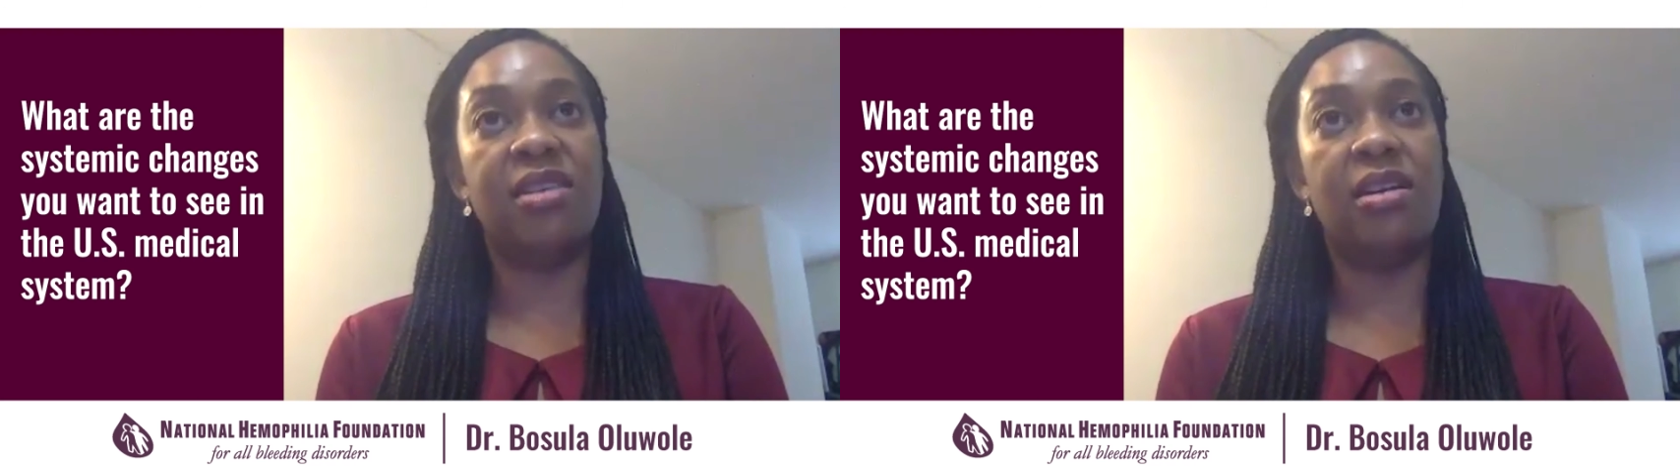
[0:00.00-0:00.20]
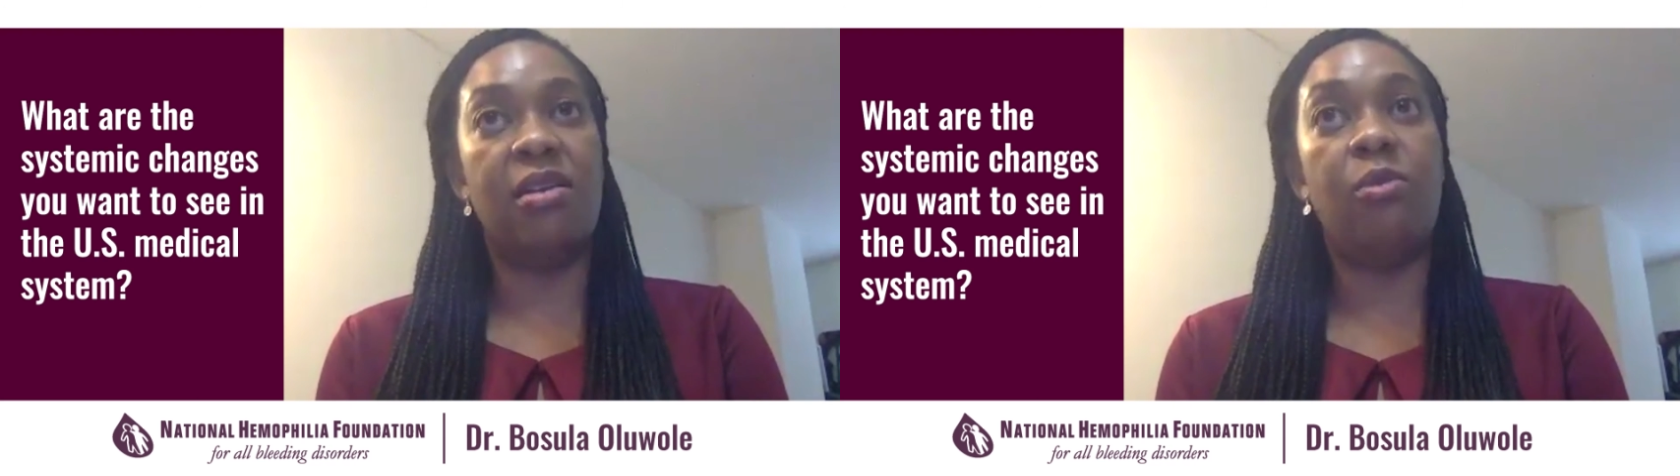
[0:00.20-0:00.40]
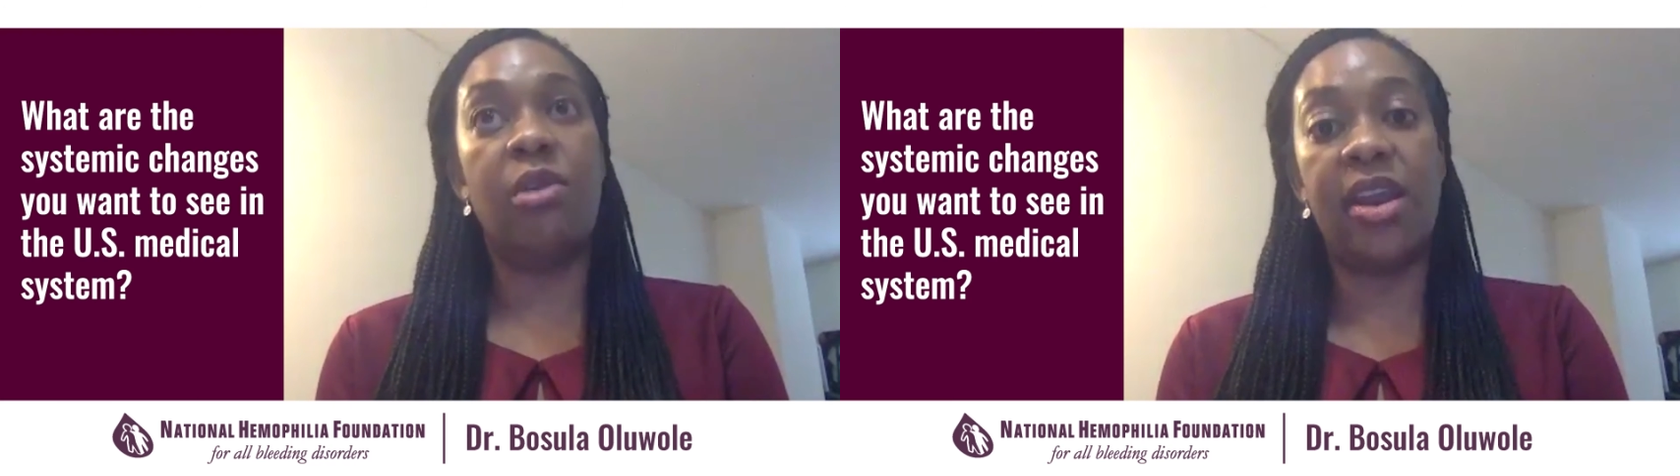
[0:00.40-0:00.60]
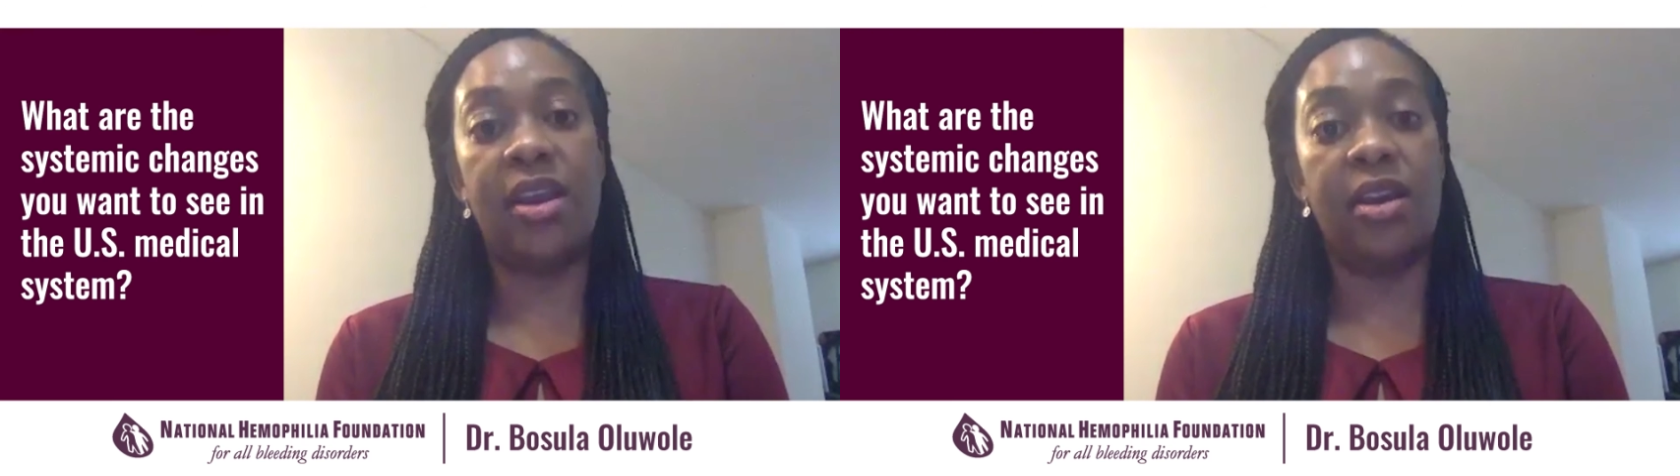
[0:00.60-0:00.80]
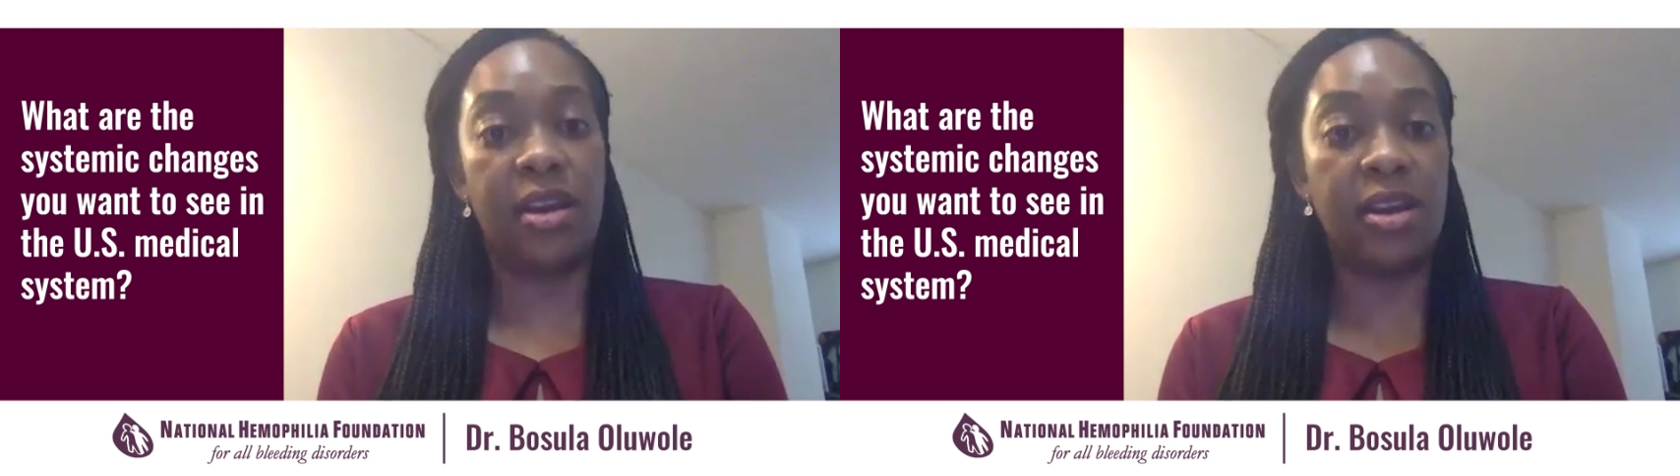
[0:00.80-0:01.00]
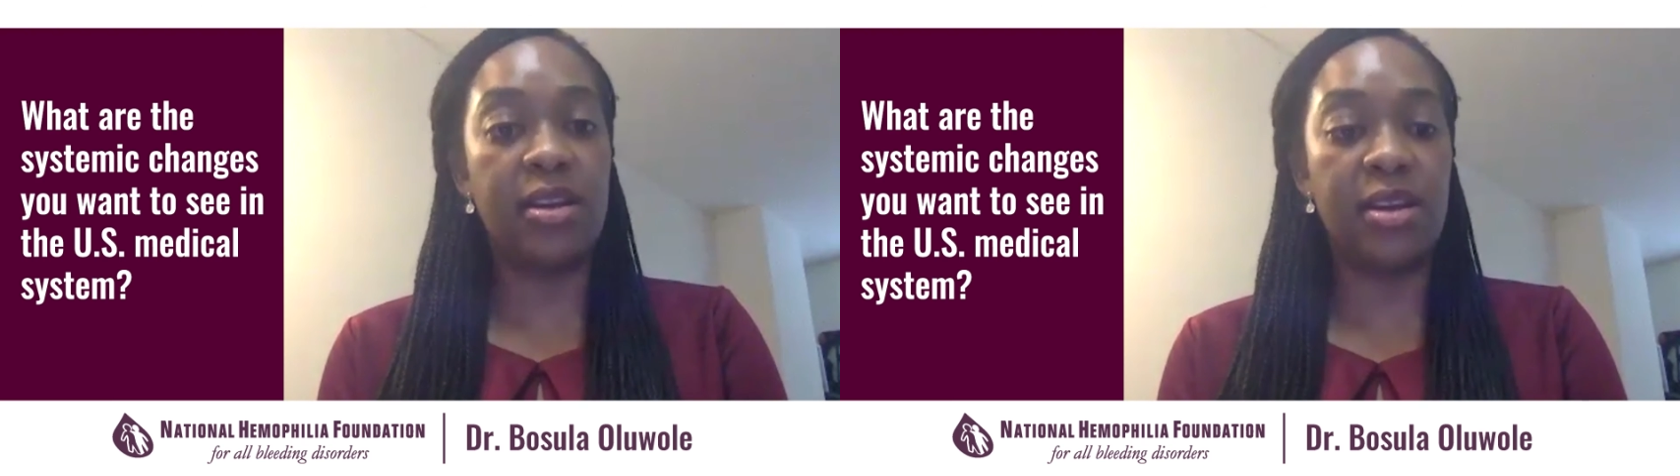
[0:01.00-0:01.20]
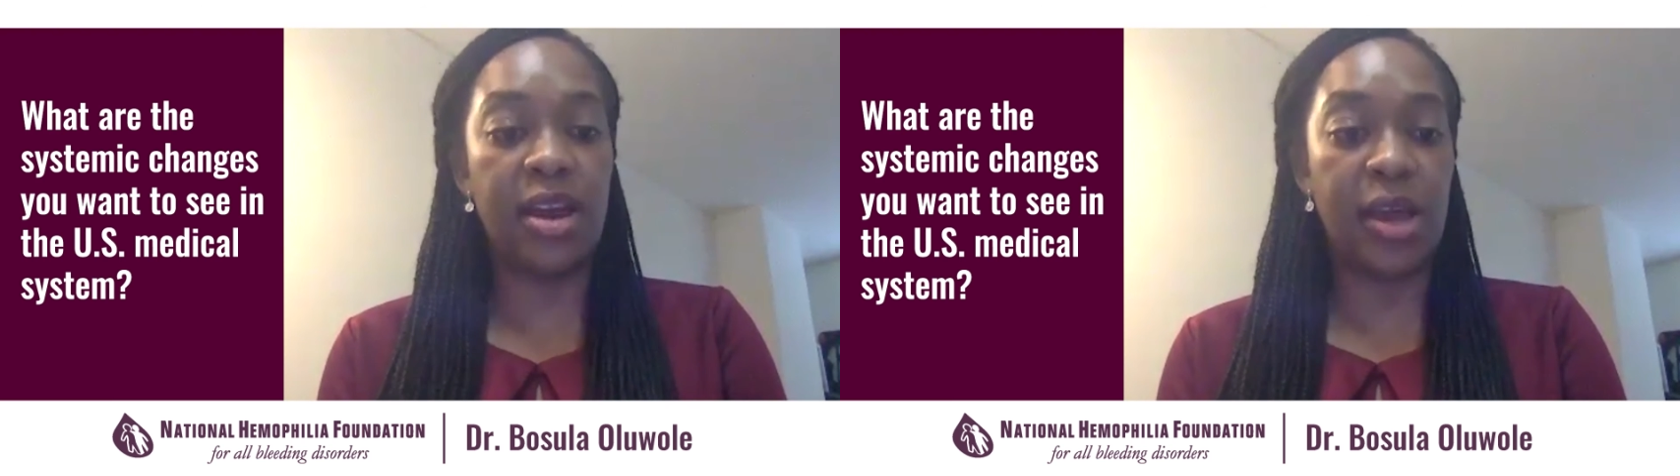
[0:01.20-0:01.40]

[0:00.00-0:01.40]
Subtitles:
aware